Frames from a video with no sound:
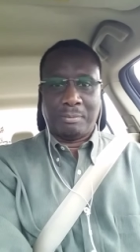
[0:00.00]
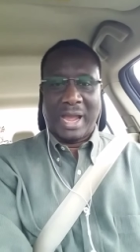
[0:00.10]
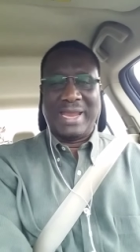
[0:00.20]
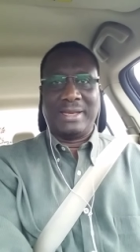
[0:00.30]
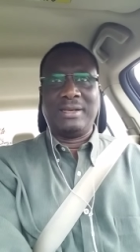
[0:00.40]

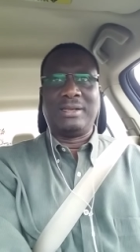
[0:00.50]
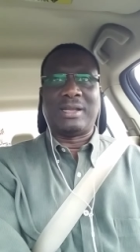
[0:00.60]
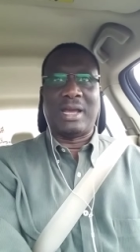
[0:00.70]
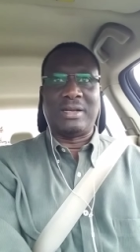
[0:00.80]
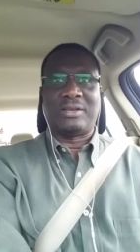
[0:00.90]

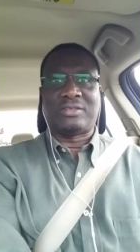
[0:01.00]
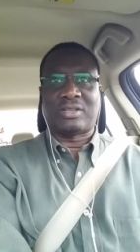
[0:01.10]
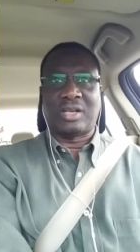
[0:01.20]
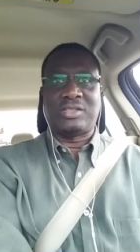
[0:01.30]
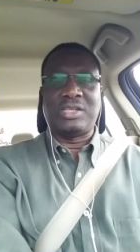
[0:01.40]
mind and the
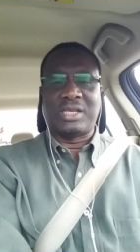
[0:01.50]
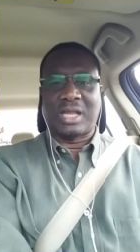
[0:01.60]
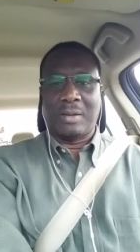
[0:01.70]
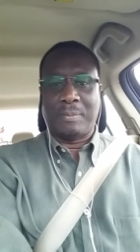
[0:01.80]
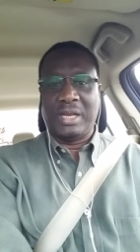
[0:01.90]

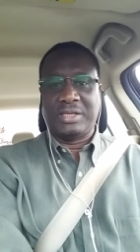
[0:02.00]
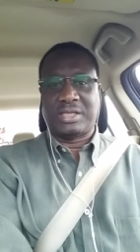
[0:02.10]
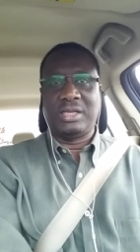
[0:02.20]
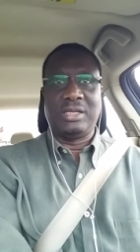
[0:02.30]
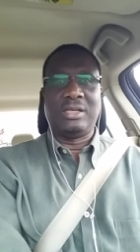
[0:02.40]
strategic
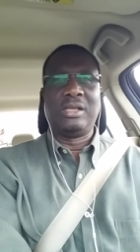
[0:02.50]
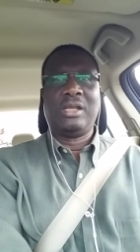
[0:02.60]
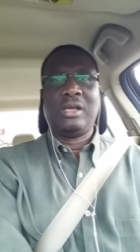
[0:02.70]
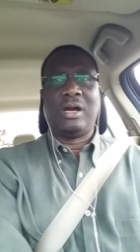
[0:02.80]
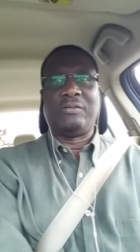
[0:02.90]
ability
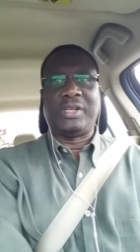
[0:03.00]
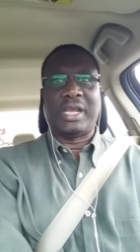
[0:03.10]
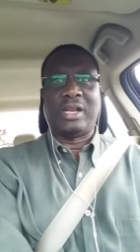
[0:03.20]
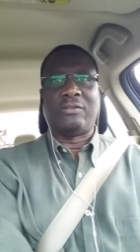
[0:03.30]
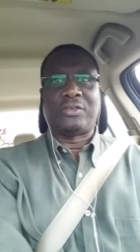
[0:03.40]
of the
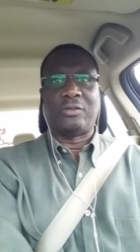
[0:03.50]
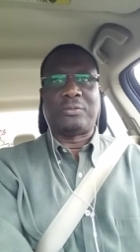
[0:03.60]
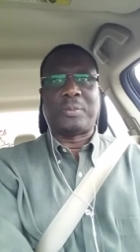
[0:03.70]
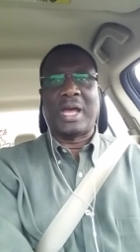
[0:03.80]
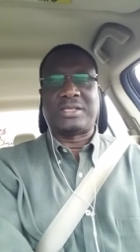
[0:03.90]
head of the
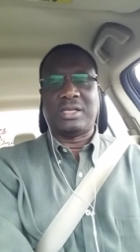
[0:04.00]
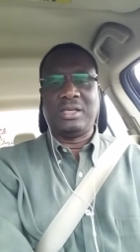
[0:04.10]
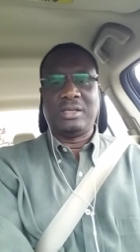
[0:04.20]
party